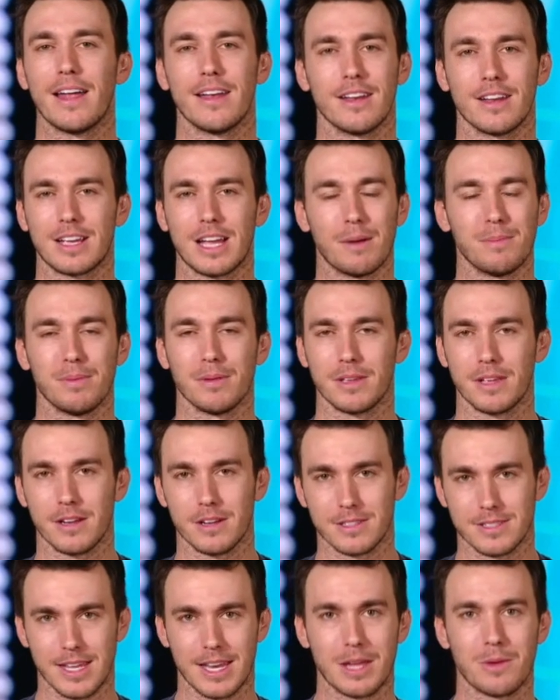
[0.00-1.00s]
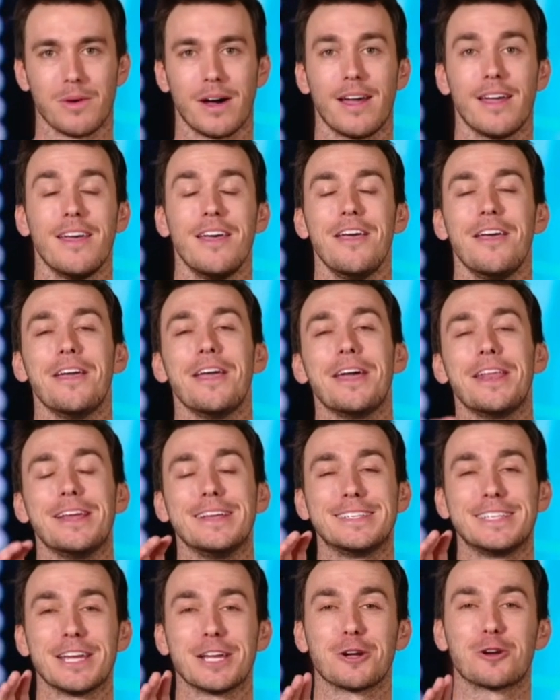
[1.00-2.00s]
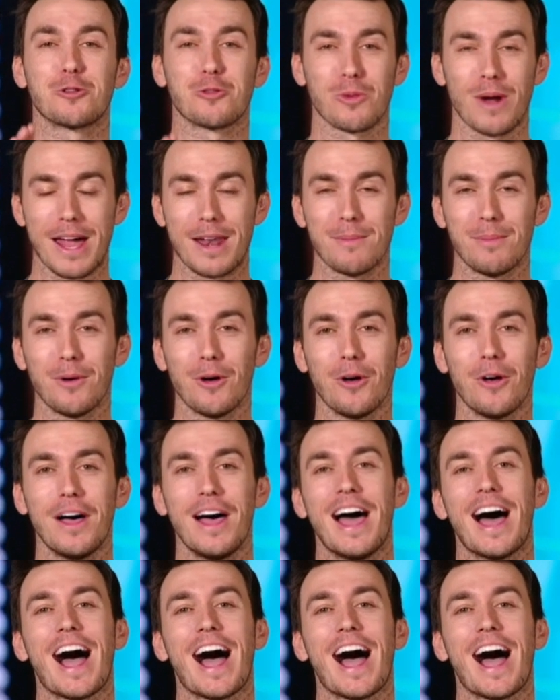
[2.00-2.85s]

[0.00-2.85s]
in a couple of years anyway. It is incredible.